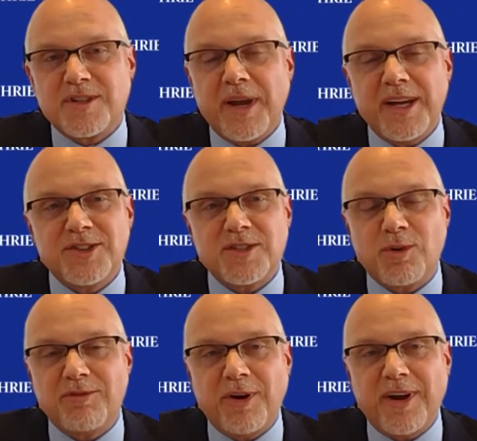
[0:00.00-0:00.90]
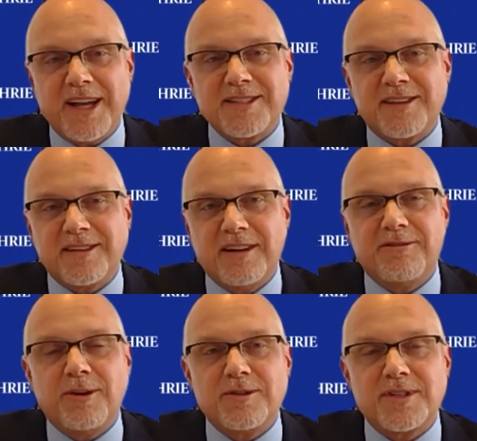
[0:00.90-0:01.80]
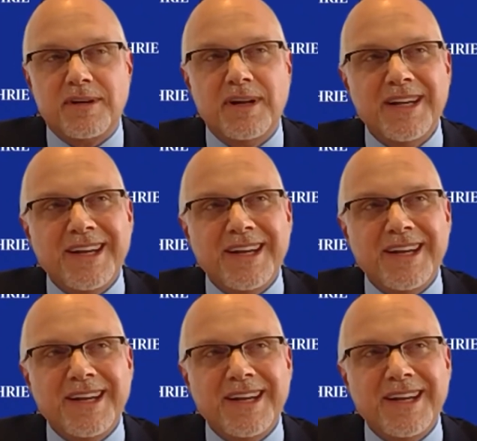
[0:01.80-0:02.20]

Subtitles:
is patients were very hesitant at first, and